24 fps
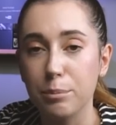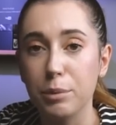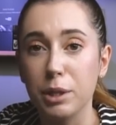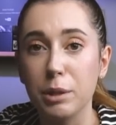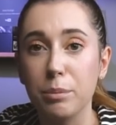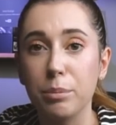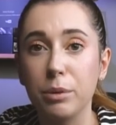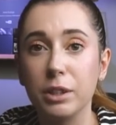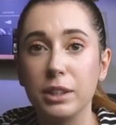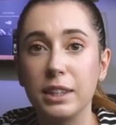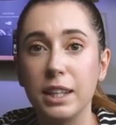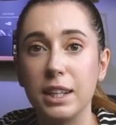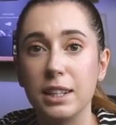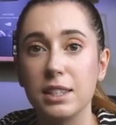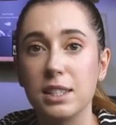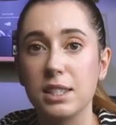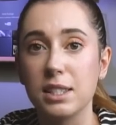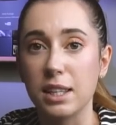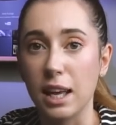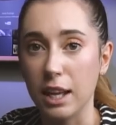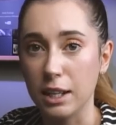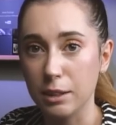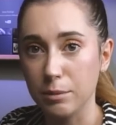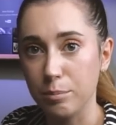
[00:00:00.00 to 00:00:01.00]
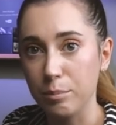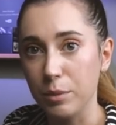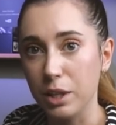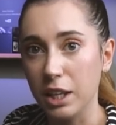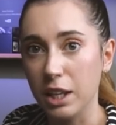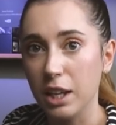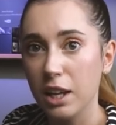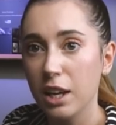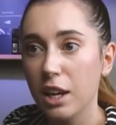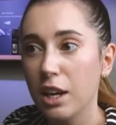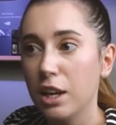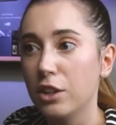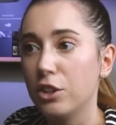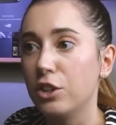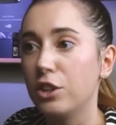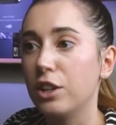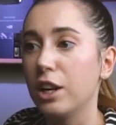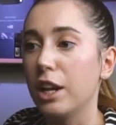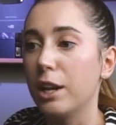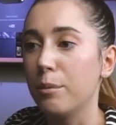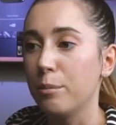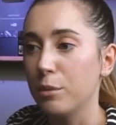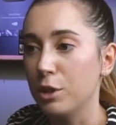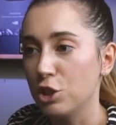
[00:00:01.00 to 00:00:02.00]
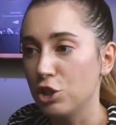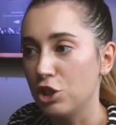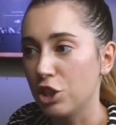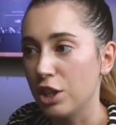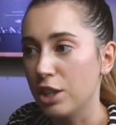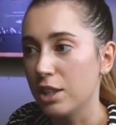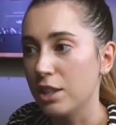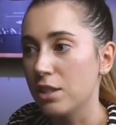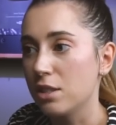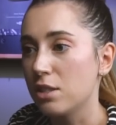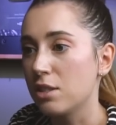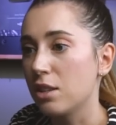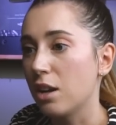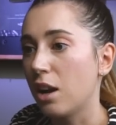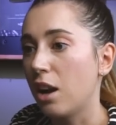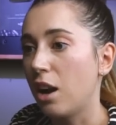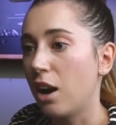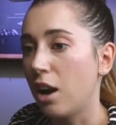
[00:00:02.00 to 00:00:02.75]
People that sent me their images